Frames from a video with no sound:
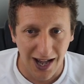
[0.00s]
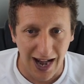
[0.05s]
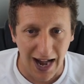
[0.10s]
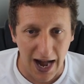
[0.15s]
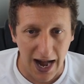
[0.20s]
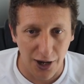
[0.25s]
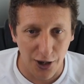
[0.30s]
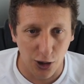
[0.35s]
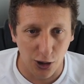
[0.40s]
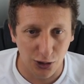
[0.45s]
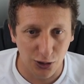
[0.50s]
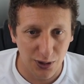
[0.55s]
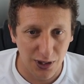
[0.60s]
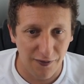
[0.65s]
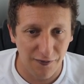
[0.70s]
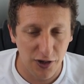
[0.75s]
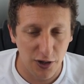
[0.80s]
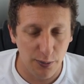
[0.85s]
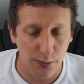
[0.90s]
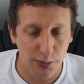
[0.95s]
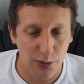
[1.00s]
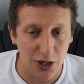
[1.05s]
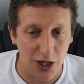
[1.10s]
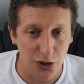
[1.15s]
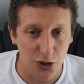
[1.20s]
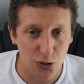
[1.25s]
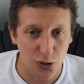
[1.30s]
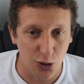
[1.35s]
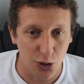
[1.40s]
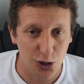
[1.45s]
and also have the
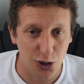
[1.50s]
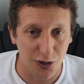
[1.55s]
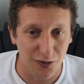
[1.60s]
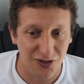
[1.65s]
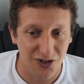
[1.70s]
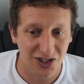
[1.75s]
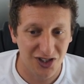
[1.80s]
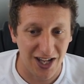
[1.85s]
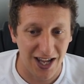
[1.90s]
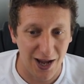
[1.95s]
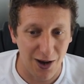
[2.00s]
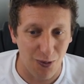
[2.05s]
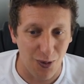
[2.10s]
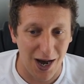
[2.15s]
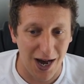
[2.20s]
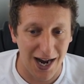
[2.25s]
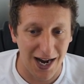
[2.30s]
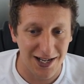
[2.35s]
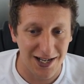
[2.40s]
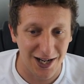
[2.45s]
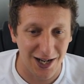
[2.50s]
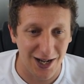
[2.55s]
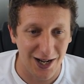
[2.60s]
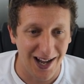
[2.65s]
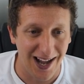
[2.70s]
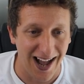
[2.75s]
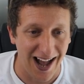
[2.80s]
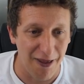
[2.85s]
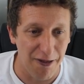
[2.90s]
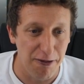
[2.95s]
instruction of stay wider
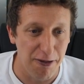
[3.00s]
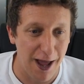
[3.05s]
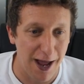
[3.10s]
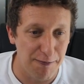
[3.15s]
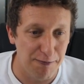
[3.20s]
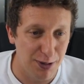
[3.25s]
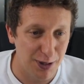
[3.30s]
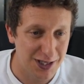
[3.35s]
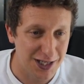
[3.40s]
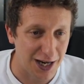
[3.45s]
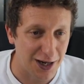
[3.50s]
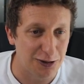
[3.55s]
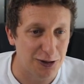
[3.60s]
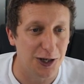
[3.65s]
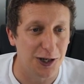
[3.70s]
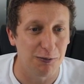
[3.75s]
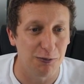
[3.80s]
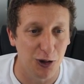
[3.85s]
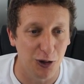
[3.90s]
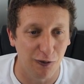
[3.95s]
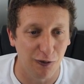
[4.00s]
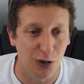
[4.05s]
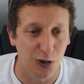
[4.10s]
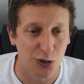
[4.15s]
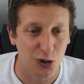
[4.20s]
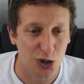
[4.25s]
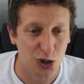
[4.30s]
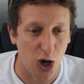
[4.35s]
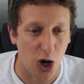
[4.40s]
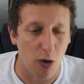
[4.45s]
and then potentially move Luke
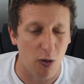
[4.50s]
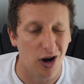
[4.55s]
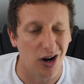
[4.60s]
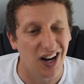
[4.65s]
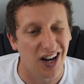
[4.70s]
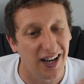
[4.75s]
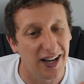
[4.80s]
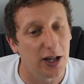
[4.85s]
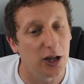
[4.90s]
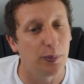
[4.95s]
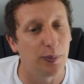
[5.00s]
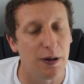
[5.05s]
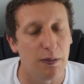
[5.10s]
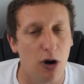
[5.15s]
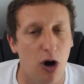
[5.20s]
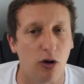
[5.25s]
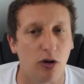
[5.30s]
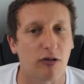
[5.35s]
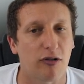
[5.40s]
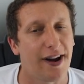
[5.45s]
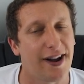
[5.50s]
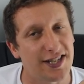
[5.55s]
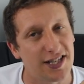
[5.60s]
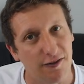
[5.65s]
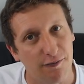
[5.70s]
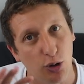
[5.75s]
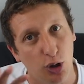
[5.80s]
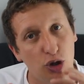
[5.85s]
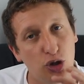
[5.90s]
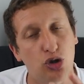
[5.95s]
Shaw on a little bit more aggressive.
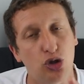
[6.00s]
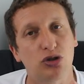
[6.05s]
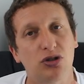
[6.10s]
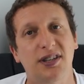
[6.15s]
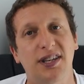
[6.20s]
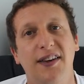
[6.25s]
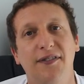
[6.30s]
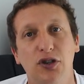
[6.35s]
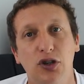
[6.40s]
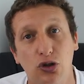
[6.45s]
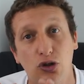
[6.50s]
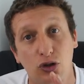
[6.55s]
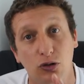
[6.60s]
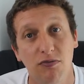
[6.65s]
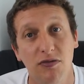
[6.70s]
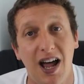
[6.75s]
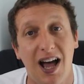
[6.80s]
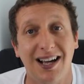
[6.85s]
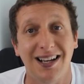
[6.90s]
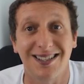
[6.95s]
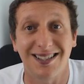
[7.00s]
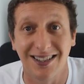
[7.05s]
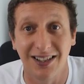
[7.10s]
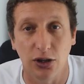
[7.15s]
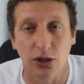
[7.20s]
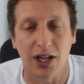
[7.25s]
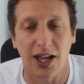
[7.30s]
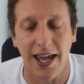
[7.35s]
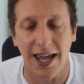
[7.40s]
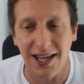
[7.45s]
But it just gives you some nice
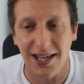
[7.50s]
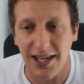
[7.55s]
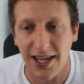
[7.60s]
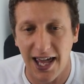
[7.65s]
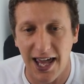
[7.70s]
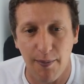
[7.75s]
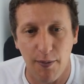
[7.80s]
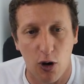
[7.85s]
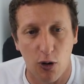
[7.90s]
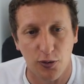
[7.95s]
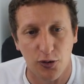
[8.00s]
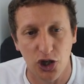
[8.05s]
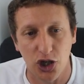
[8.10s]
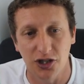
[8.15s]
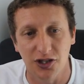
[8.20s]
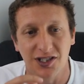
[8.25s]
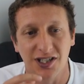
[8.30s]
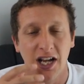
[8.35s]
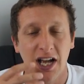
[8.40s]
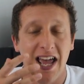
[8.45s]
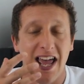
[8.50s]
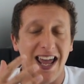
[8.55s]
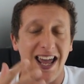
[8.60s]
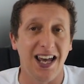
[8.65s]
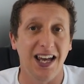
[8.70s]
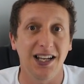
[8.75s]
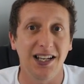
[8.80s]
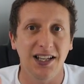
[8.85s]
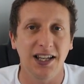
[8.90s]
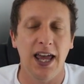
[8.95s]
little in-game options.
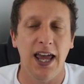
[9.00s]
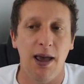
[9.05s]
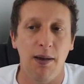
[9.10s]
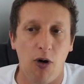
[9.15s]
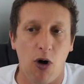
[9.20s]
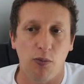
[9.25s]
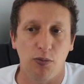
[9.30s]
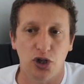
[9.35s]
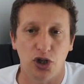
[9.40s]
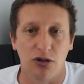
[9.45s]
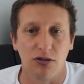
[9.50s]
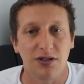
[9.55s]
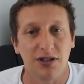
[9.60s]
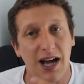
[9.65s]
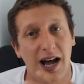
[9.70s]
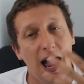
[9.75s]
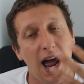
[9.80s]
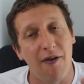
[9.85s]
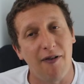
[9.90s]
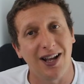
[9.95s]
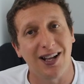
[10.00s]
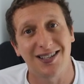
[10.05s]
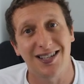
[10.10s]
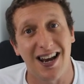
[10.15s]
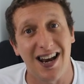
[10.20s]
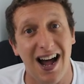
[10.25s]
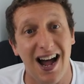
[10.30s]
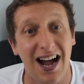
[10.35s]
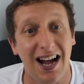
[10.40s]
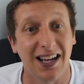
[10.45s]
In-game options that Erik ten
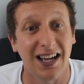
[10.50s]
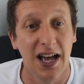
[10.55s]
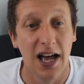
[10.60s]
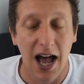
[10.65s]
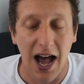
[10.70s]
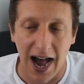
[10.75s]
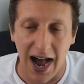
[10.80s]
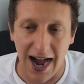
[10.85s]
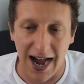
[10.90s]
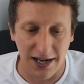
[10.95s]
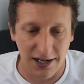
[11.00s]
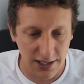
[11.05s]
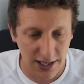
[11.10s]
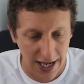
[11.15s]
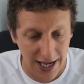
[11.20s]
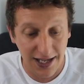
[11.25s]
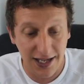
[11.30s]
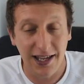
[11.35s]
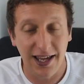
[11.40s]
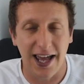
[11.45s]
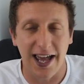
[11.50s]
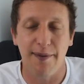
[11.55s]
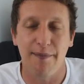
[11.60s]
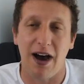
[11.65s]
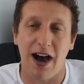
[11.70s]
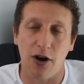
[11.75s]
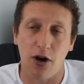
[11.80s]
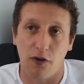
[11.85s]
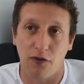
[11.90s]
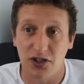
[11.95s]
Hag, and in-game
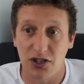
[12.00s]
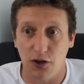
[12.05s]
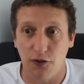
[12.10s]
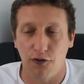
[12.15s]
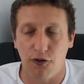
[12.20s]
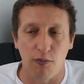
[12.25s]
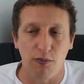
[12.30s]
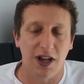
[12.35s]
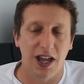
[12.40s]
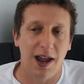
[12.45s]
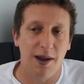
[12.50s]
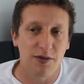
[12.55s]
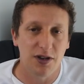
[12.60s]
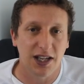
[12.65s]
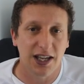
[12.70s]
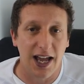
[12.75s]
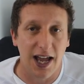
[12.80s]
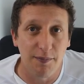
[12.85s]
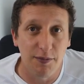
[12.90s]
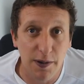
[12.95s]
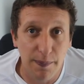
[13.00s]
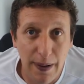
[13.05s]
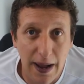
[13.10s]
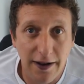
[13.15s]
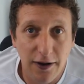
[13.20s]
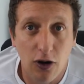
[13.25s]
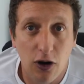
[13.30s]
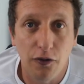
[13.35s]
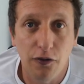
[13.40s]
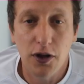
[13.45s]
and obviously from game to game
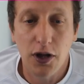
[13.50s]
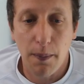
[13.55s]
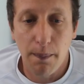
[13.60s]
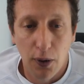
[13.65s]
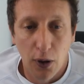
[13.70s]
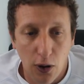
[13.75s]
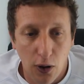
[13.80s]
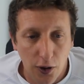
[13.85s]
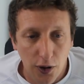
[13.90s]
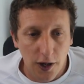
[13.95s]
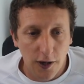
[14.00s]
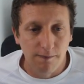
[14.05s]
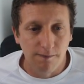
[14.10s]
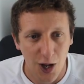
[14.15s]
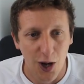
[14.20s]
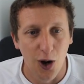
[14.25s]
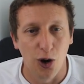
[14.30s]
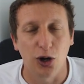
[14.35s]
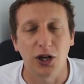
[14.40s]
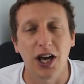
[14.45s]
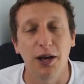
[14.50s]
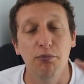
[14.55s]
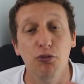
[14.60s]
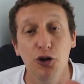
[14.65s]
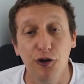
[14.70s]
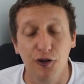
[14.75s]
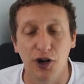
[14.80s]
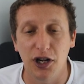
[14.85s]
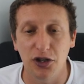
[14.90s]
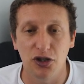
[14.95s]
depending on the opponent. Okay,
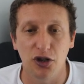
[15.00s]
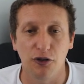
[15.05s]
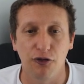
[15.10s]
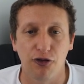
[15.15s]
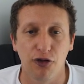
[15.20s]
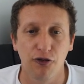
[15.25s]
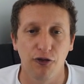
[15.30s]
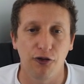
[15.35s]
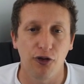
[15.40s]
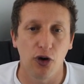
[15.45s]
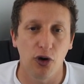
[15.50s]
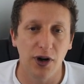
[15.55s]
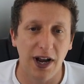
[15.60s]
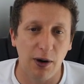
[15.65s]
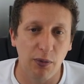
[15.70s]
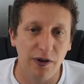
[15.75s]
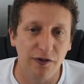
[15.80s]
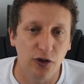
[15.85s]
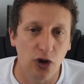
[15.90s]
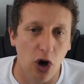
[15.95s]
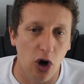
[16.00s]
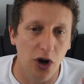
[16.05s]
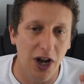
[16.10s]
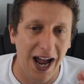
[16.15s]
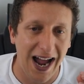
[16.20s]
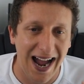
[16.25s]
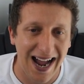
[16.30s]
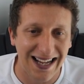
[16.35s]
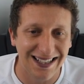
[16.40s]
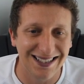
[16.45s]
moving into the front four. Now we've gone
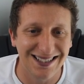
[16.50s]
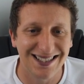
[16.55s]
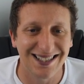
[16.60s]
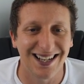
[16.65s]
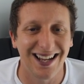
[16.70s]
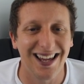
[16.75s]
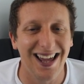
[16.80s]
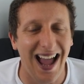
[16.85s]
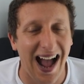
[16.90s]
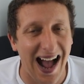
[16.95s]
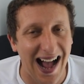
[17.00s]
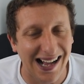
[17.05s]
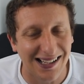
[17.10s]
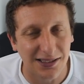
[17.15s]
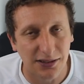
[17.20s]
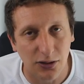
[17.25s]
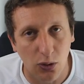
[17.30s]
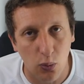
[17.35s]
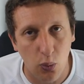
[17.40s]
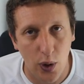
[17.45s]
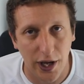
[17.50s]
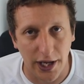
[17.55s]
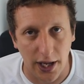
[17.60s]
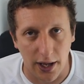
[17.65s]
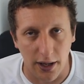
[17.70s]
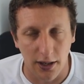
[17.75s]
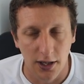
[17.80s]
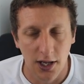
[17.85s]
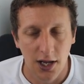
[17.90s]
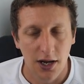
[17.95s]
Antony as a winger.
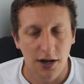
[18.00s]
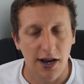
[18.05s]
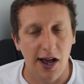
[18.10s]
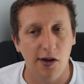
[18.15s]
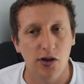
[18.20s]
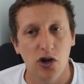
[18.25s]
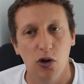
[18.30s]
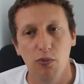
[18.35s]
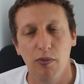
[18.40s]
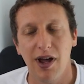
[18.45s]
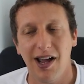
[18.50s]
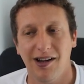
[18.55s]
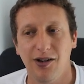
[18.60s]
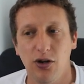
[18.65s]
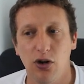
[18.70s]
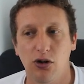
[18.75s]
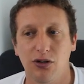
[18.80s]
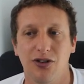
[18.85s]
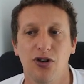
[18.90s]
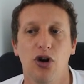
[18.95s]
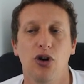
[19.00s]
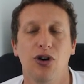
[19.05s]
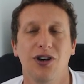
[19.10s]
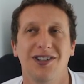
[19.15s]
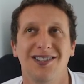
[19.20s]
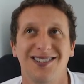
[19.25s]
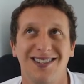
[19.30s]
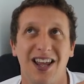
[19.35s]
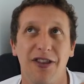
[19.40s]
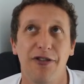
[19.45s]
Now you might not
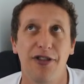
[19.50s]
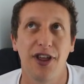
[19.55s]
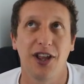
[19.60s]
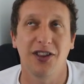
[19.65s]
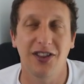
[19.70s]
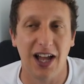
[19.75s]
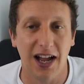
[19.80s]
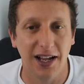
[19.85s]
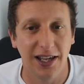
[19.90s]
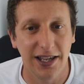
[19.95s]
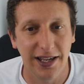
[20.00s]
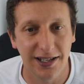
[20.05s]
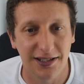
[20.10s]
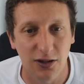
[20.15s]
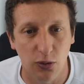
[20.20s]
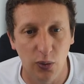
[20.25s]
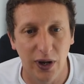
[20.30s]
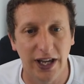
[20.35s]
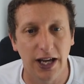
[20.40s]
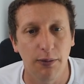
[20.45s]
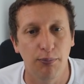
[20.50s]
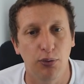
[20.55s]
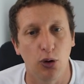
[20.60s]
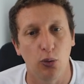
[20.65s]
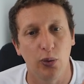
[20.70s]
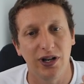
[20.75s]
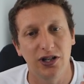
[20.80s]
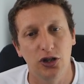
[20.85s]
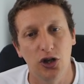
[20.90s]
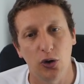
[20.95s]
notice and think that he is a winger, but
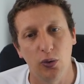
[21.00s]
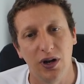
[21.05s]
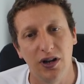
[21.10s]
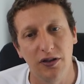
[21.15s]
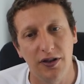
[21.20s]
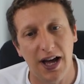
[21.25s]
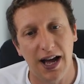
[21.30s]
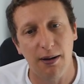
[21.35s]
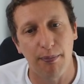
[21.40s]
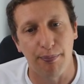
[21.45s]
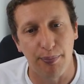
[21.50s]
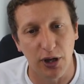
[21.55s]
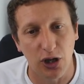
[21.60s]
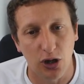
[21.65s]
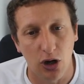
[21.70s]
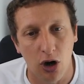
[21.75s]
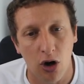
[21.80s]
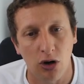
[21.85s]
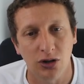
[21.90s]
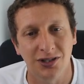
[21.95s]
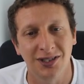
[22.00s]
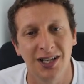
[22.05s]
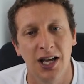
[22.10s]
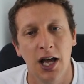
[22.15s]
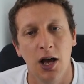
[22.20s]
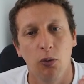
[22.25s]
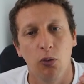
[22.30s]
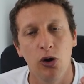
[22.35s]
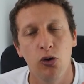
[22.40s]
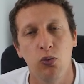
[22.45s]
we're doing that because
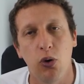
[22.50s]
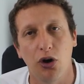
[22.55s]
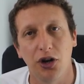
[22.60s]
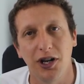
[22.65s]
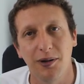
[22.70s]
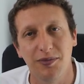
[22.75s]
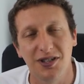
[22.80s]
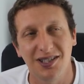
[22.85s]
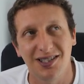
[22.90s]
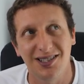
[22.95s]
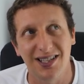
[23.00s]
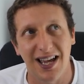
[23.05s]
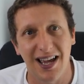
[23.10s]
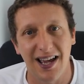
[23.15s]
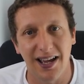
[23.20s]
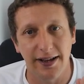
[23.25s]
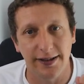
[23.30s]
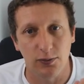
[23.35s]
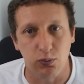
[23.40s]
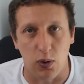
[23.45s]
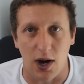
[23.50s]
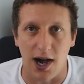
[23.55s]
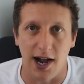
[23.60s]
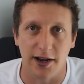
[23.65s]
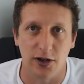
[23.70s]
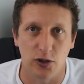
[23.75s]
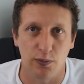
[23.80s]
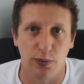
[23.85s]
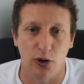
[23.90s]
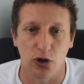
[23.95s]
we want him to stay as wide
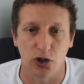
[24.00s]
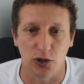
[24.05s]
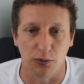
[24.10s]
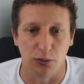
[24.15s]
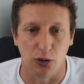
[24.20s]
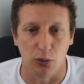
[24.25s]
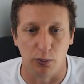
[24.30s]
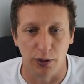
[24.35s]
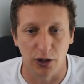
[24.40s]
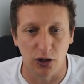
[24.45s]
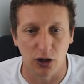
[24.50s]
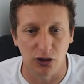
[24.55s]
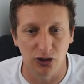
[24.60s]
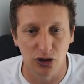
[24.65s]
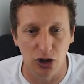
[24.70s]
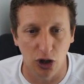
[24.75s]
as possible. Because the